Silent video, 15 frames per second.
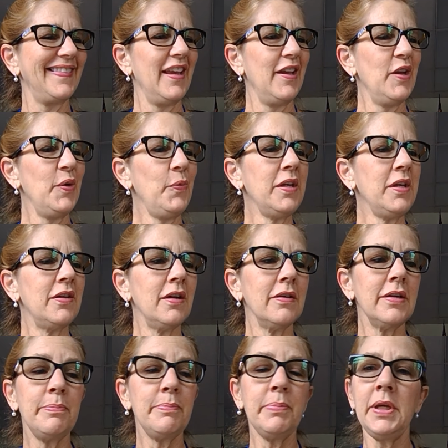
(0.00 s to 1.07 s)

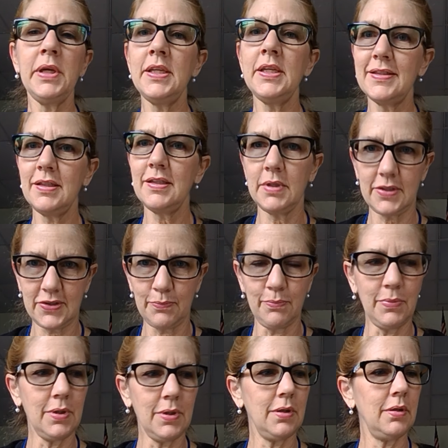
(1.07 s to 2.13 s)
Wangari pays them a
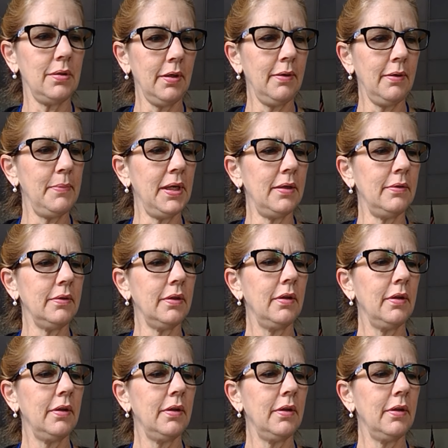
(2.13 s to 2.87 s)
small amount